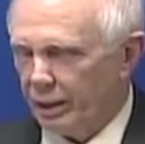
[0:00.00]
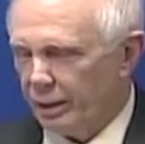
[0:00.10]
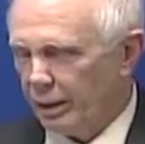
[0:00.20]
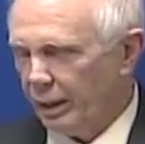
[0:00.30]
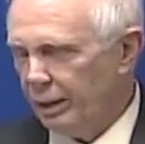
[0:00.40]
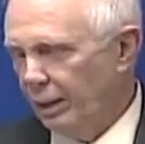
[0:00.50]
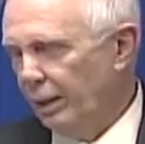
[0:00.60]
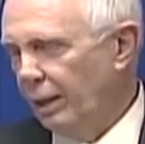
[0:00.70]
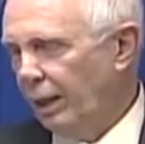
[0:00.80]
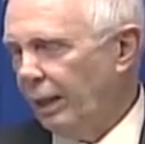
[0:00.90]
And uh,
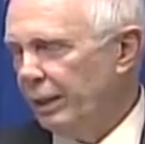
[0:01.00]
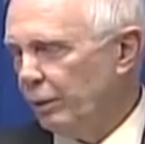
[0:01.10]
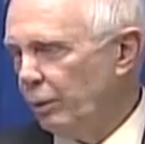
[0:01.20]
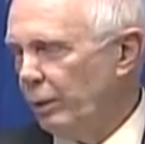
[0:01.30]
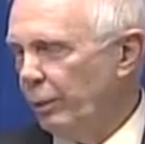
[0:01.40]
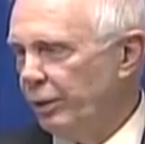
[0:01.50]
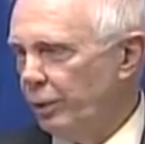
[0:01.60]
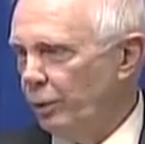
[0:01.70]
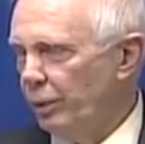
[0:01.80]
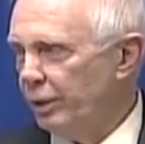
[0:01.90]
I agree
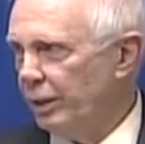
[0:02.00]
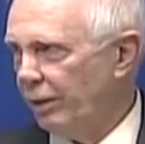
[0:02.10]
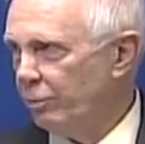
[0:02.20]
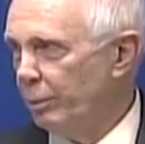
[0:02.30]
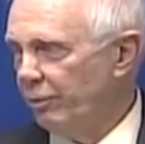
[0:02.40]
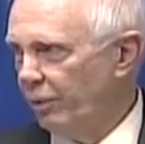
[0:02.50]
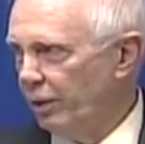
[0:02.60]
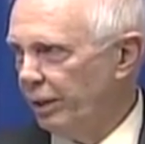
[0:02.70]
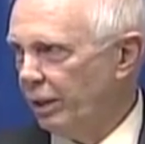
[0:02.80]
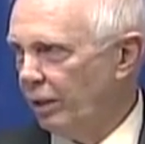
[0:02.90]
with you that you have to be
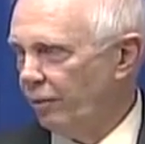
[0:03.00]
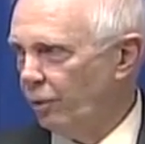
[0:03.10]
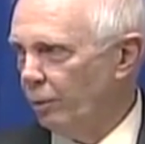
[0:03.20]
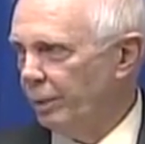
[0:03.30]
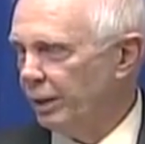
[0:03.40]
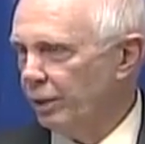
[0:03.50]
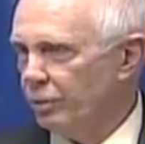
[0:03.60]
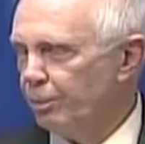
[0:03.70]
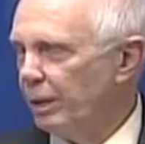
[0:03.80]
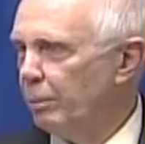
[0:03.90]
very careful
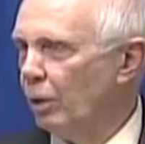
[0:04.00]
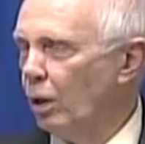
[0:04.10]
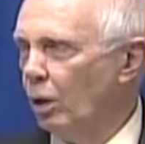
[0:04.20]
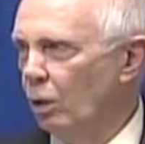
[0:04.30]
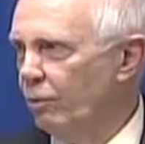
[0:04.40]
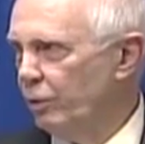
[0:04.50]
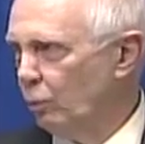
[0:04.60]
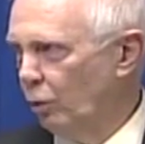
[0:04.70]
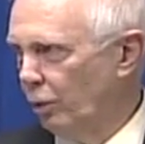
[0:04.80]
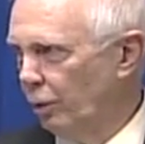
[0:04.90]
because people all over
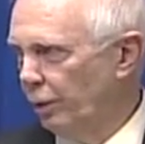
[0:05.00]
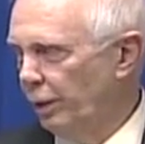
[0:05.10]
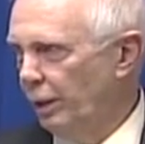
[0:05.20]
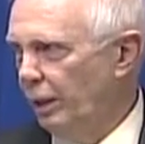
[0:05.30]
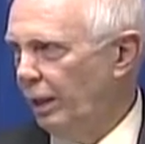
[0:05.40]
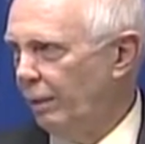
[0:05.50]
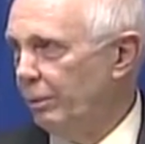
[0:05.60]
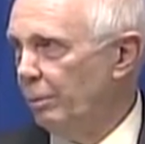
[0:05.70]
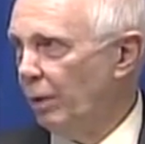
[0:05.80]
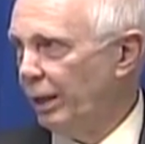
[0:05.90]
the world have
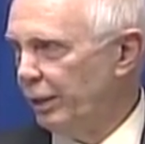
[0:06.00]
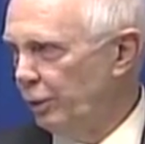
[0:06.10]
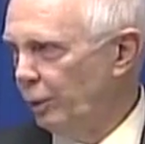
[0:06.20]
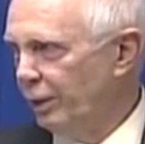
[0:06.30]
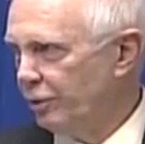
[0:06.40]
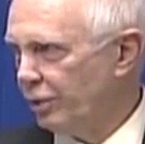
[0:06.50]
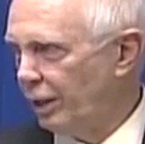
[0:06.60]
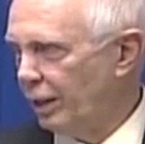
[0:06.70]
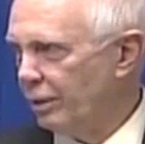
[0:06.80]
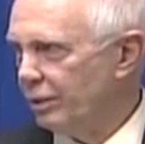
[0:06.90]
been buying U.S.
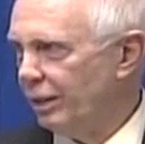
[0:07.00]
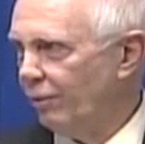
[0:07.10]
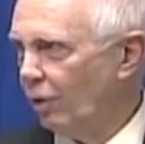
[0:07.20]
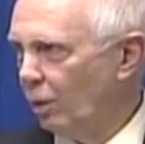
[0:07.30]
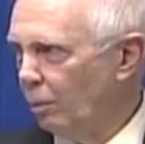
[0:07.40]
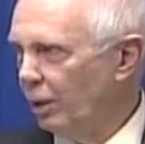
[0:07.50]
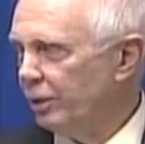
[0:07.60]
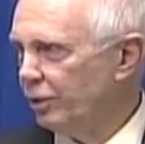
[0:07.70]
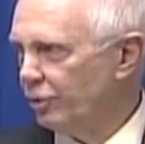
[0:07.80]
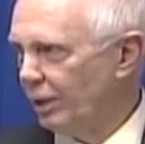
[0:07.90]
stocks, and they've all
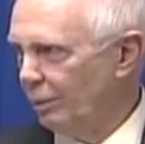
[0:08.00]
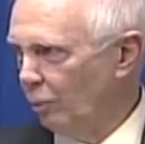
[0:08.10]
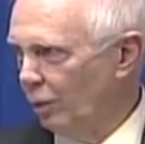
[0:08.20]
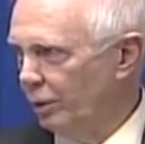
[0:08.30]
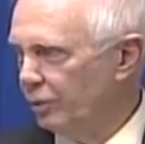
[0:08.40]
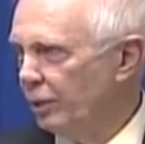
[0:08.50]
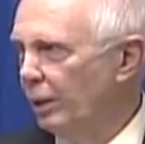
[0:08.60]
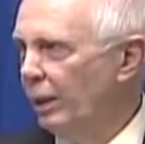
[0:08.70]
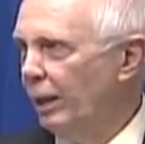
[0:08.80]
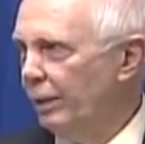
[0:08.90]
bought the same ones,
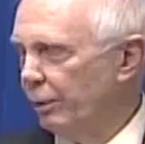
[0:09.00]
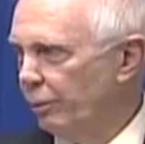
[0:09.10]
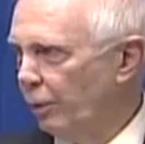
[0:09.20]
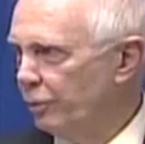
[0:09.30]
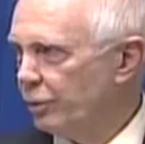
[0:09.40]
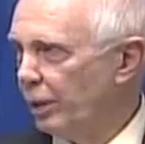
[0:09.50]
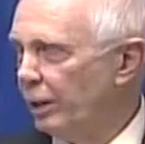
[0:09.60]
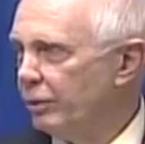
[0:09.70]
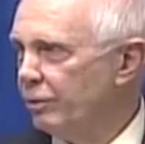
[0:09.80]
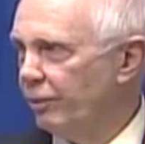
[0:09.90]
and the growth
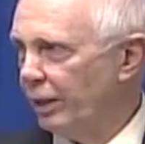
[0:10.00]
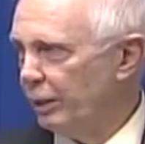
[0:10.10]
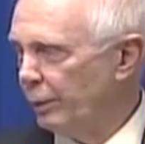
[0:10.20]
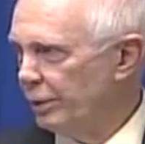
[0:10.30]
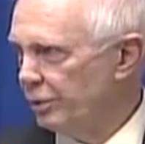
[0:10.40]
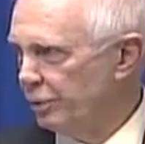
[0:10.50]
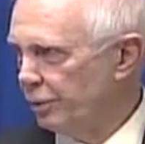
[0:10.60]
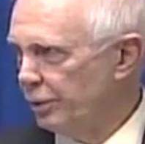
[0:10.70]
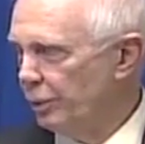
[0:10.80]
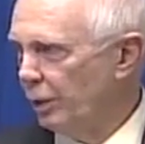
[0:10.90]
stocks, the valuations
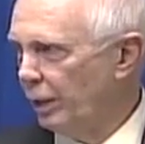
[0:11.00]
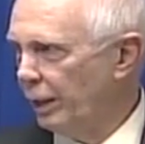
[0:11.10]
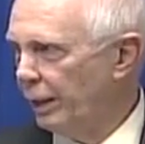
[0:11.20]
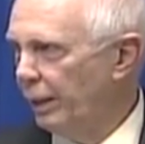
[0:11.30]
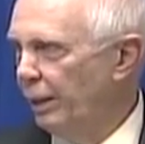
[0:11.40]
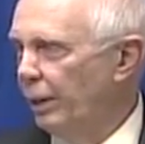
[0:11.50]
are too high.